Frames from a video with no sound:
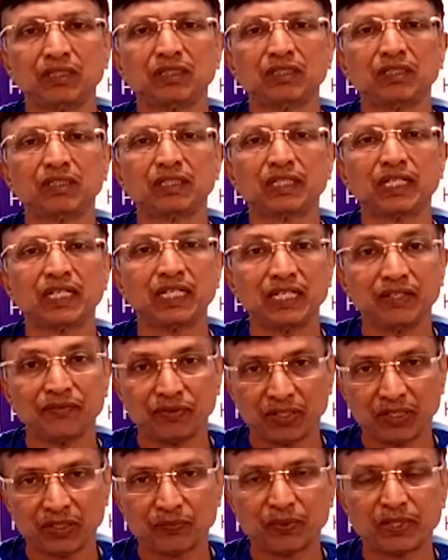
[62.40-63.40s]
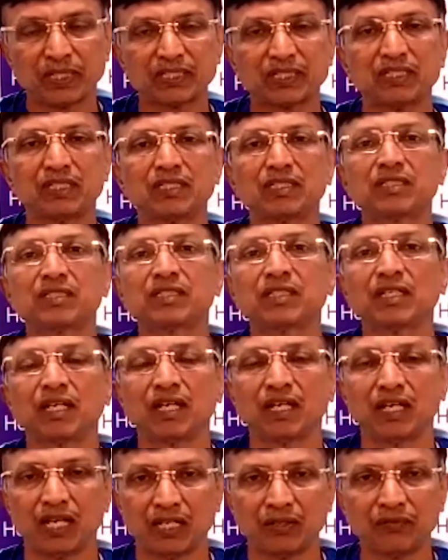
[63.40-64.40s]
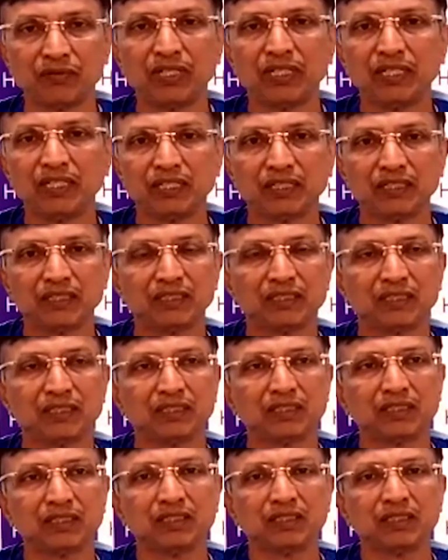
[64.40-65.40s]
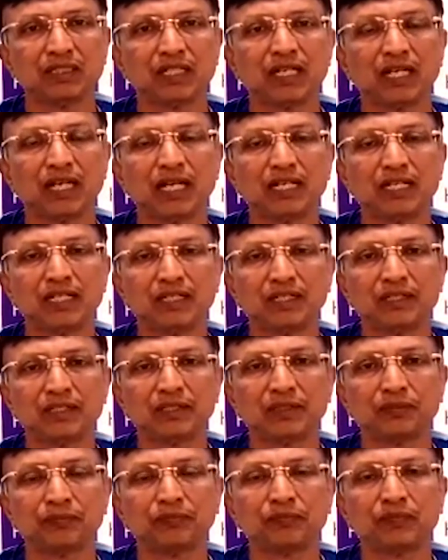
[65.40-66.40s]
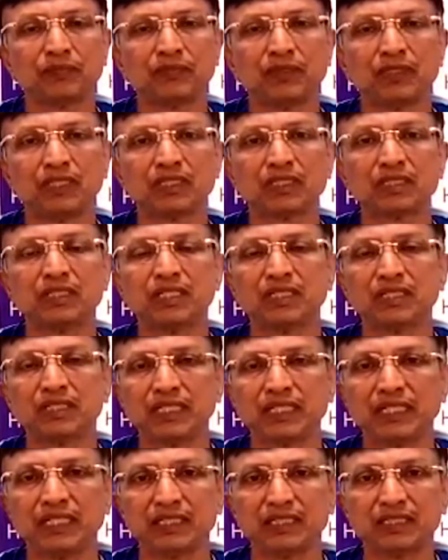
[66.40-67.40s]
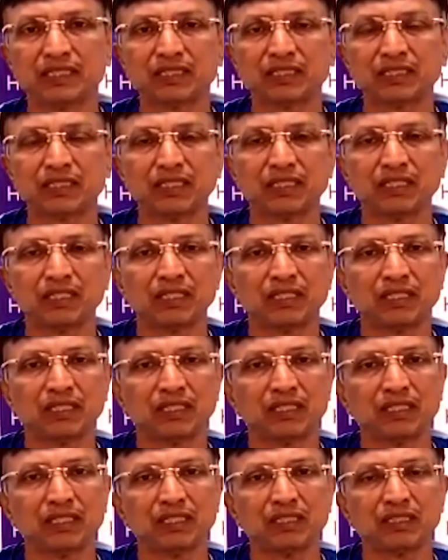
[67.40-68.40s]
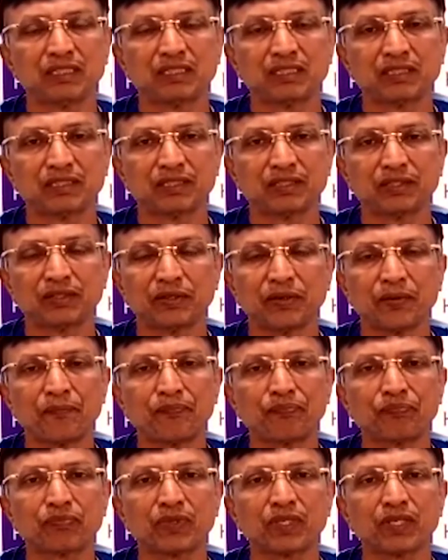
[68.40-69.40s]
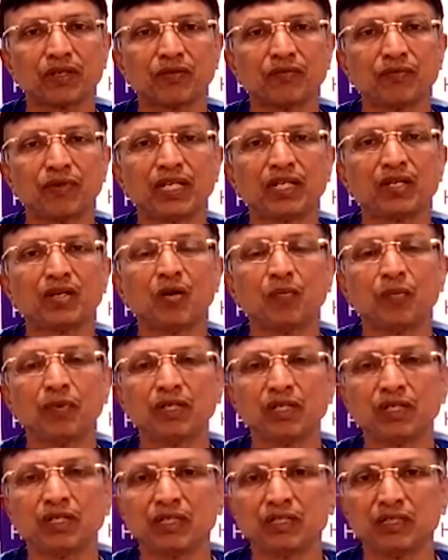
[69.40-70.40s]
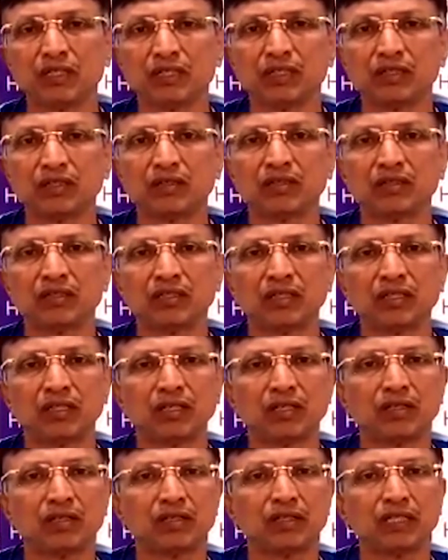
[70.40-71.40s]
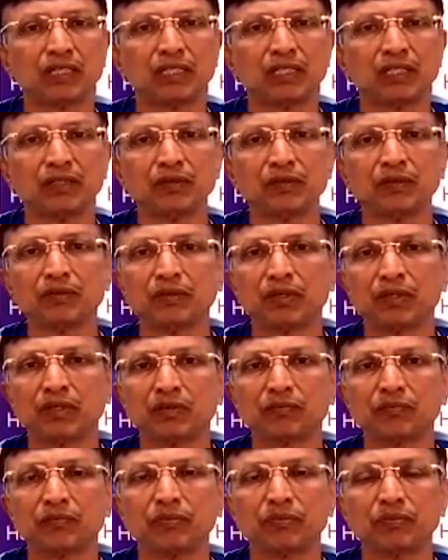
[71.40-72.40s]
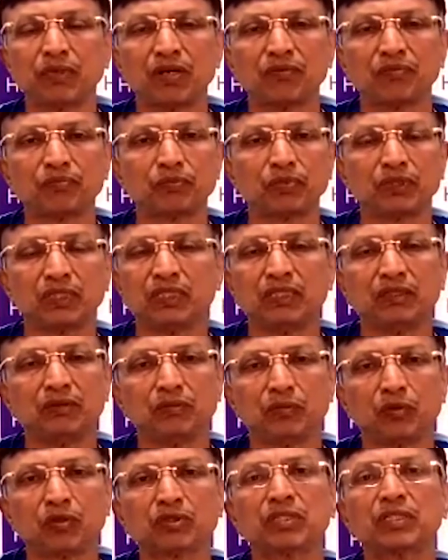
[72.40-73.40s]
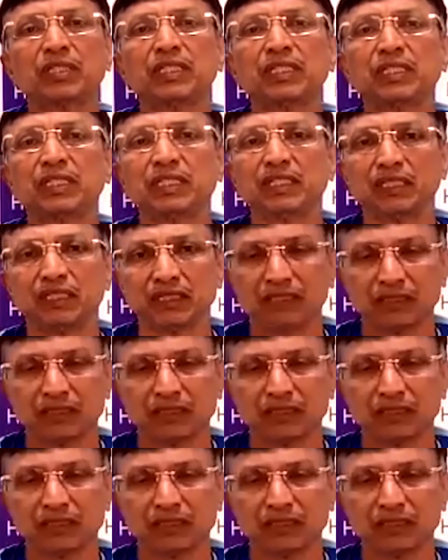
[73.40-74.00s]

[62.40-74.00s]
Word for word: uh, kidney failure patients annually. And uh, this disease is uh, very common in, in most of the